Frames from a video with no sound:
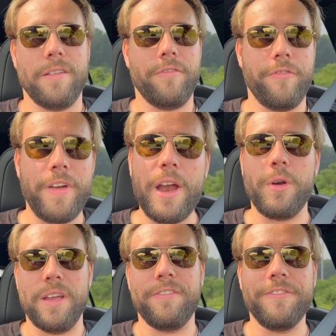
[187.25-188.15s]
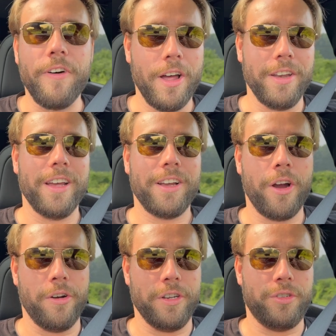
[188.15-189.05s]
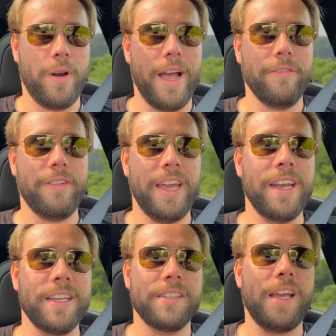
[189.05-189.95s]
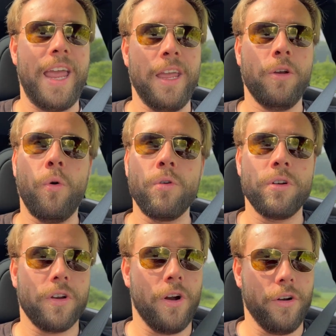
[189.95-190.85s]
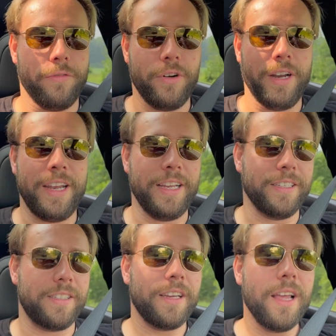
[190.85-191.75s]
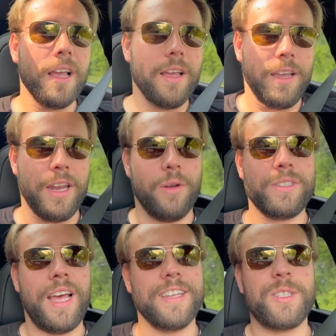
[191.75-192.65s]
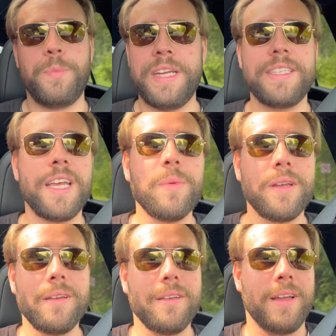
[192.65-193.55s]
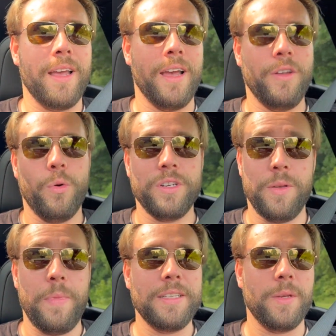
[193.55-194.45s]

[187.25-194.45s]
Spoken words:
very fun car to drive. It is a corner carver. It is, it's not a speed demon, nor is it meant